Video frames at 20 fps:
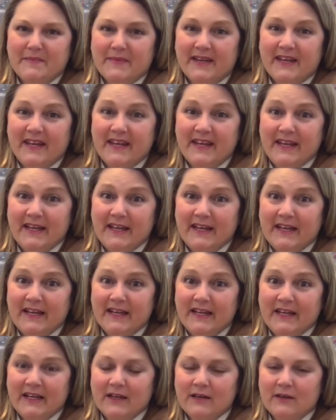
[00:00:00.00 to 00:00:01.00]

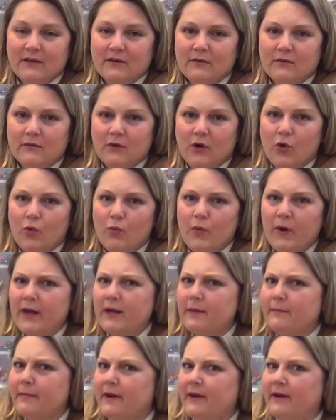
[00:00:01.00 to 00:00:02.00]
E, oh, wait
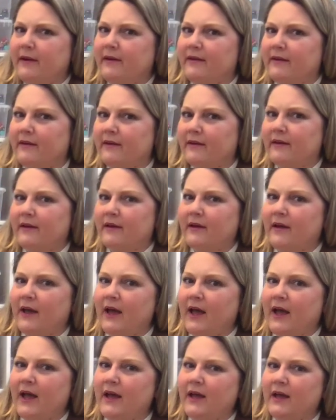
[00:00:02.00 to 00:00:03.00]
a minute.
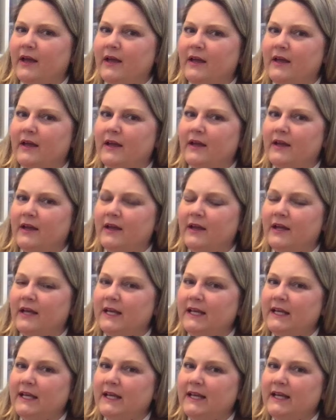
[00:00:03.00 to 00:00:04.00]
A,
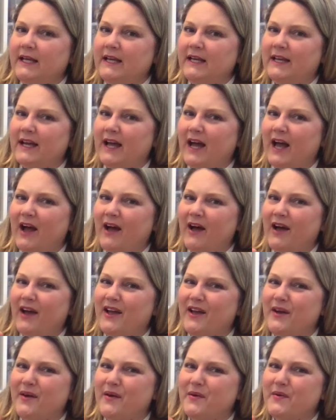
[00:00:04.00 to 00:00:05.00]
E, I,
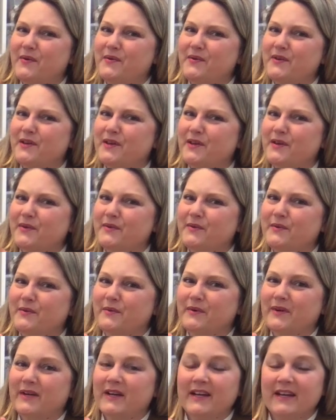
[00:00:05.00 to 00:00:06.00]
O, U.
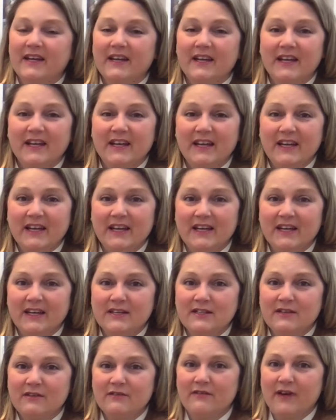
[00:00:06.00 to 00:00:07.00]
E is
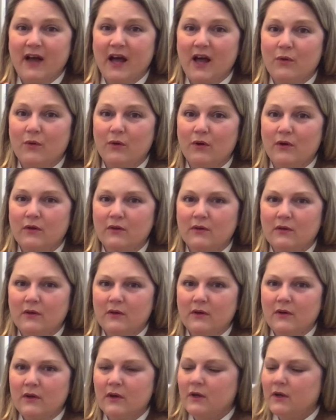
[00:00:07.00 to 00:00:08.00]
a vowel.
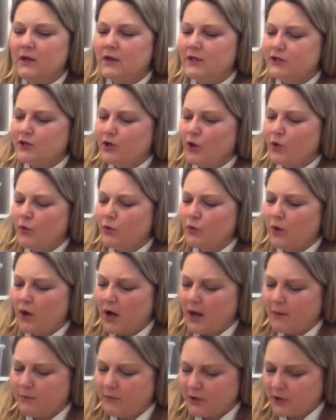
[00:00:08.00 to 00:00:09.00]
So
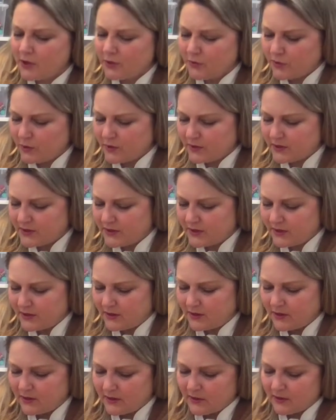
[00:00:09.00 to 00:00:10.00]
I'm going to
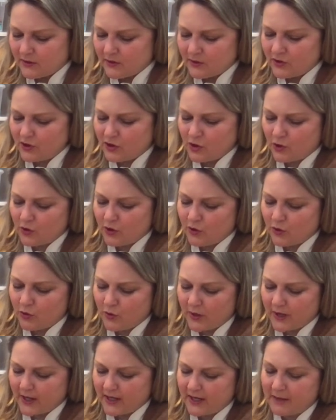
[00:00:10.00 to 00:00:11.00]
show you
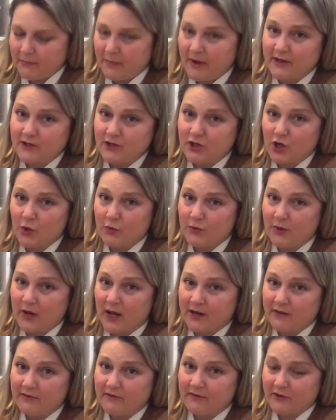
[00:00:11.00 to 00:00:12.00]
quickly my
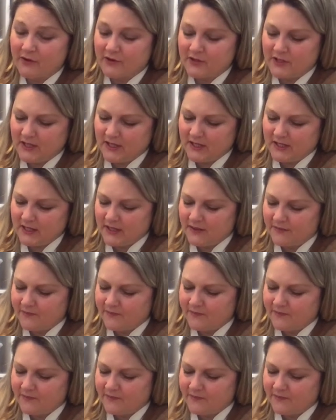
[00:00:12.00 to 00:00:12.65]
donut for D